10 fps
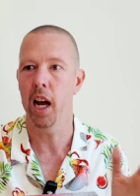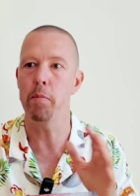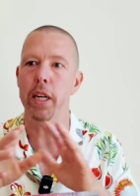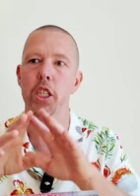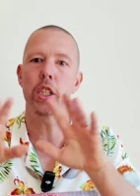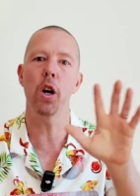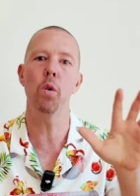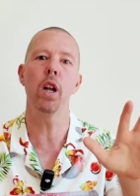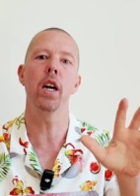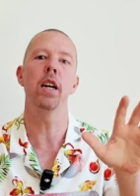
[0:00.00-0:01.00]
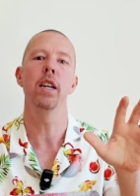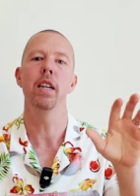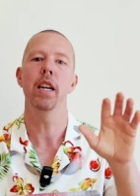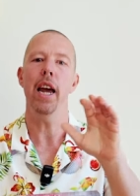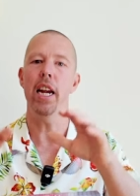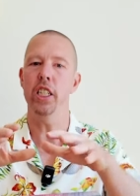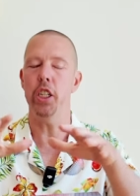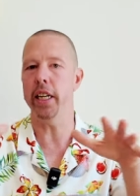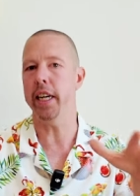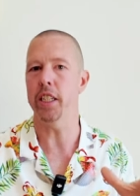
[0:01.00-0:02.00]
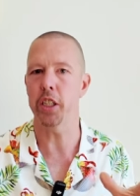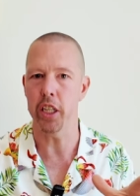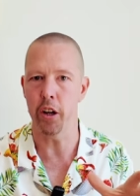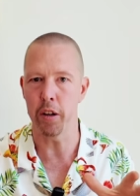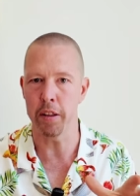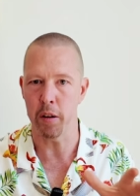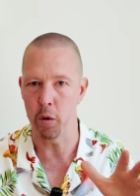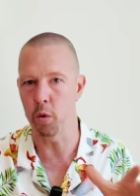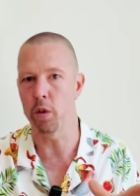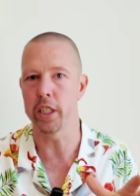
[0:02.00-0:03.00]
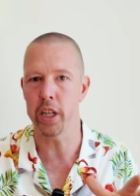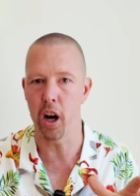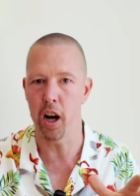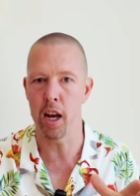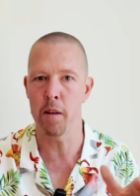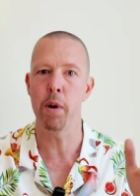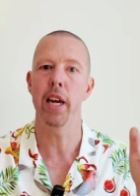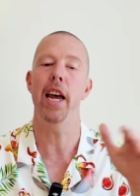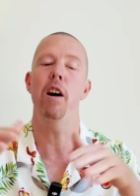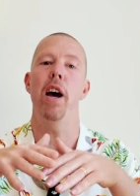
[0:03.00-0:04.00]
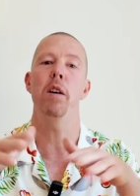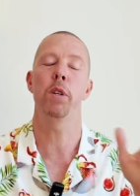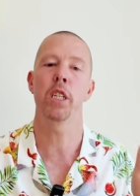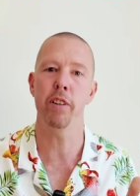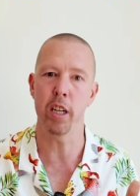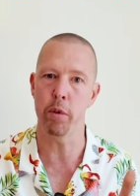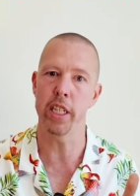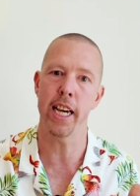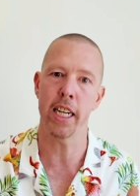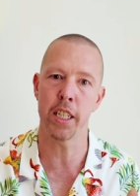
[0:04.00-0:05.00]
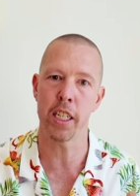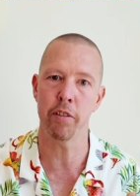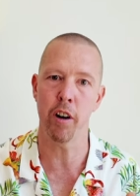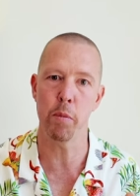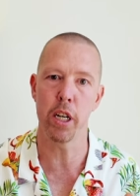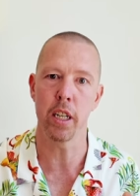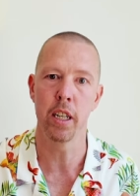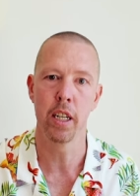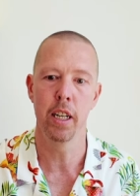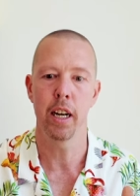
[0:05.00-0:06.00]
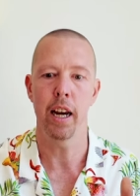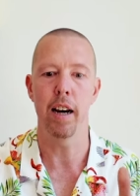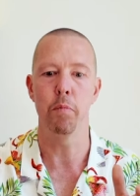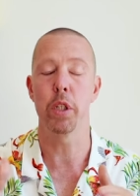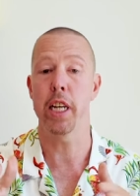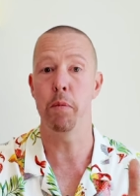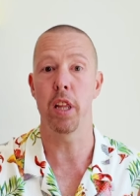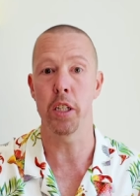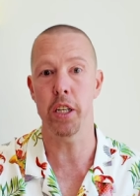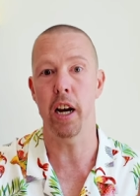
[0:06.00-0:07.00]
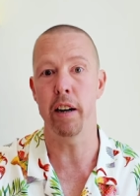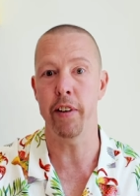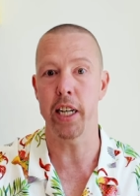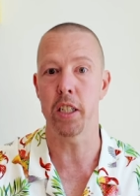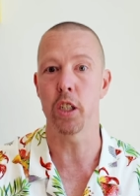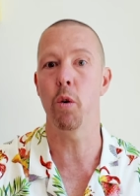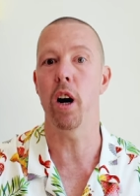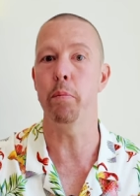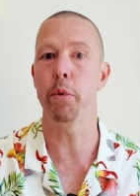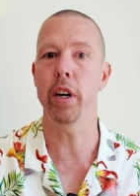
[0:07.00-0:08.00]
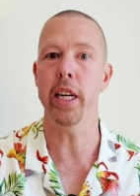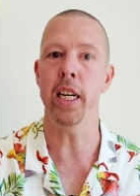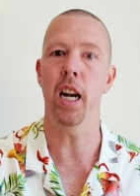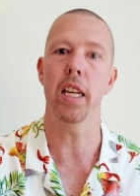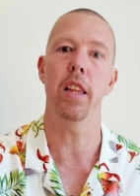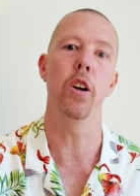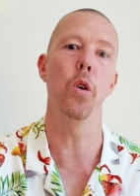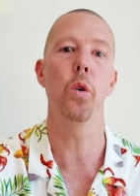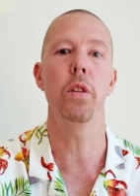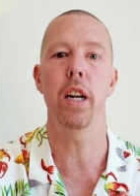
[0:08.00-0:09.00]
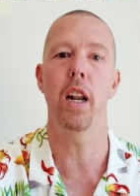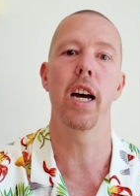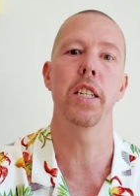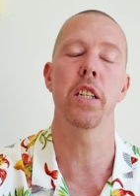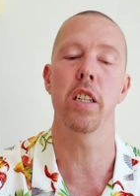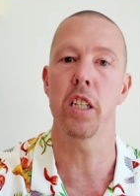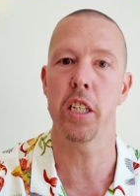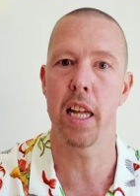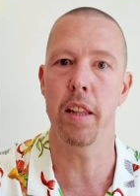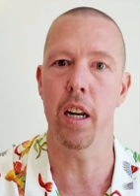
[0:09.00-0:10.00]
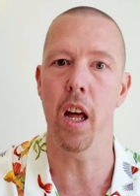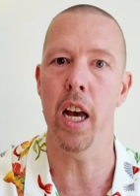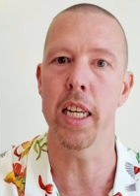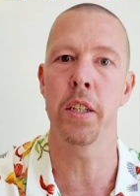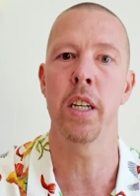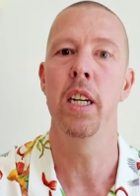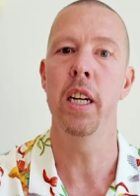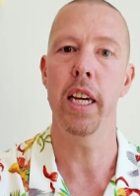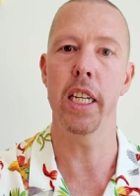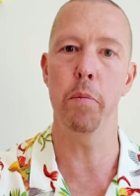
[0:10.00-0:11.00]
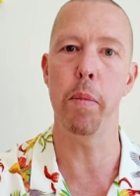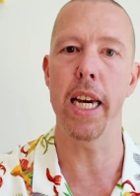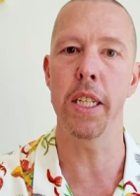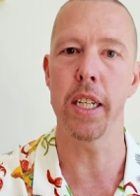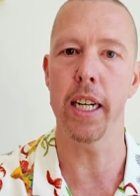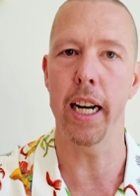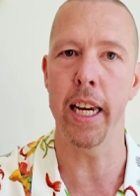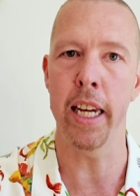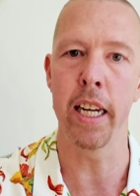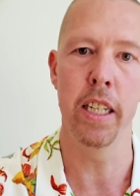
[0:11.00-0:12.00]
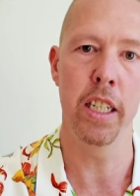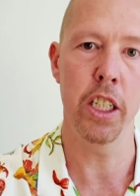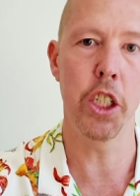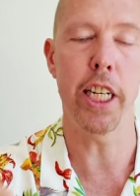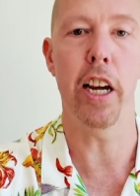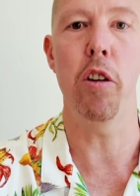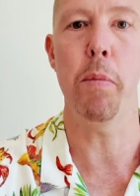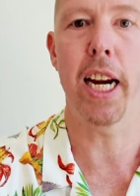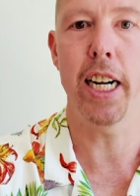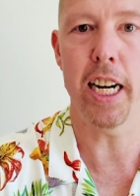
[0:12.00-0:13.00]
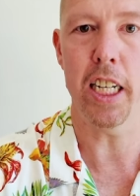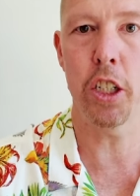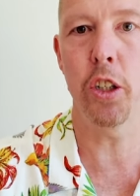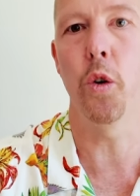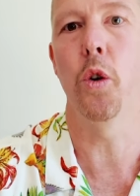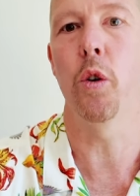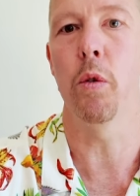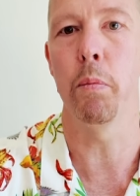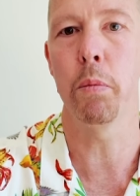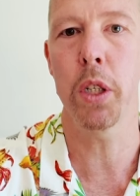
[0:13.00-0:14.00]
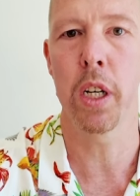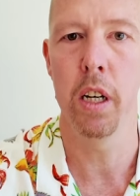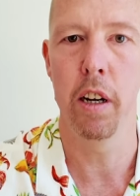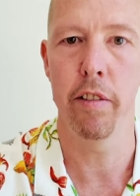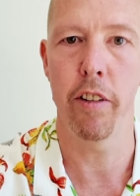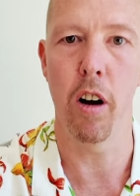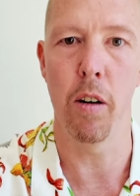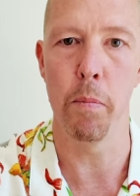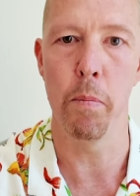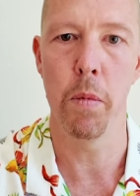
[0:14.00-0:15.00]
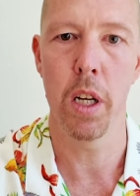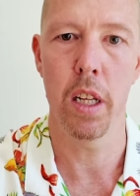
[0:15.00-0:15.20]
I mean, solar energy hits the earth all the time. Our atmosphere protects us from it. Um, some of the side effects is quite pretty, like the northern lights and the southern lights is basically geomagnetic storms from